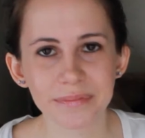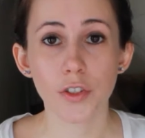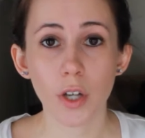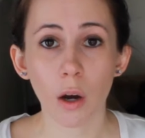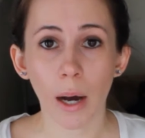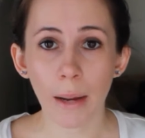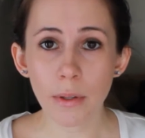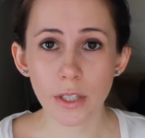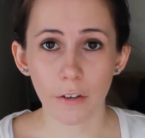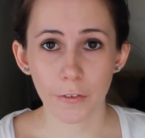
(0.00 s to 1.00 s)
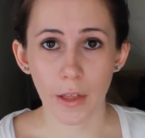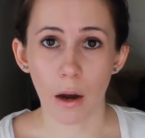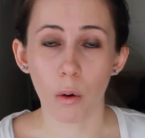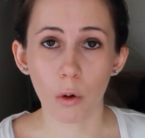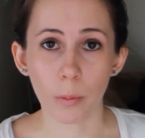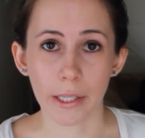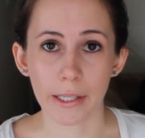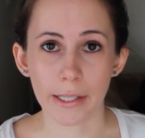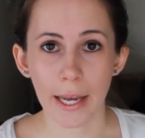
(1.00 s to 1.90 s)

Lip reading: So I was off for that whole week,